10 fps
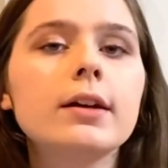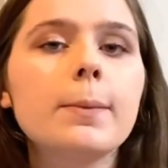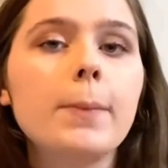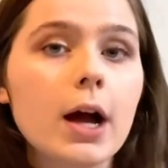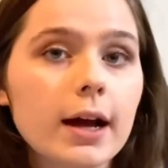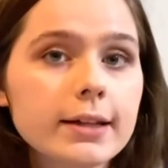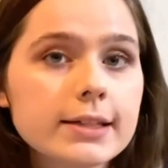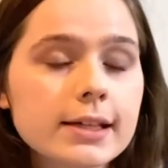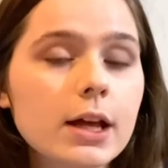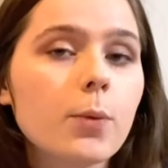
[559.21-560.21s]
bought
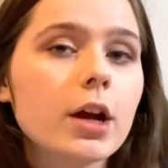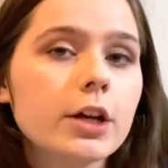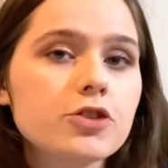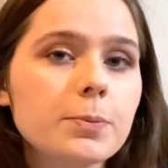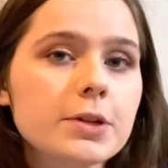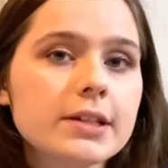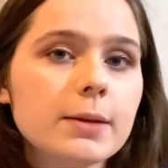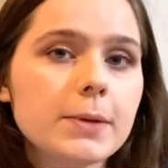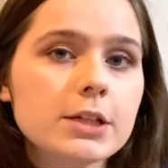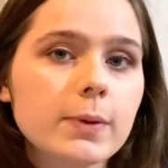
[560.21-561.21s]
a 100%
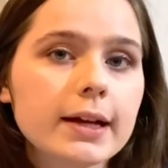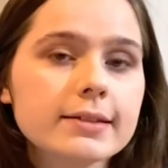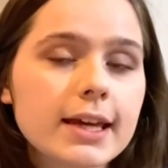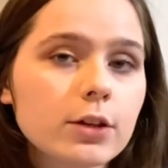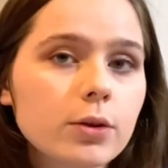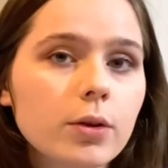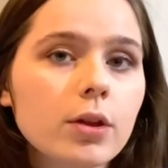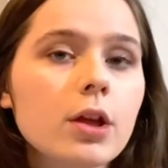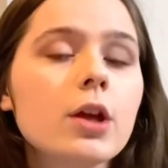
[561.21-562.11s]
beeswax candle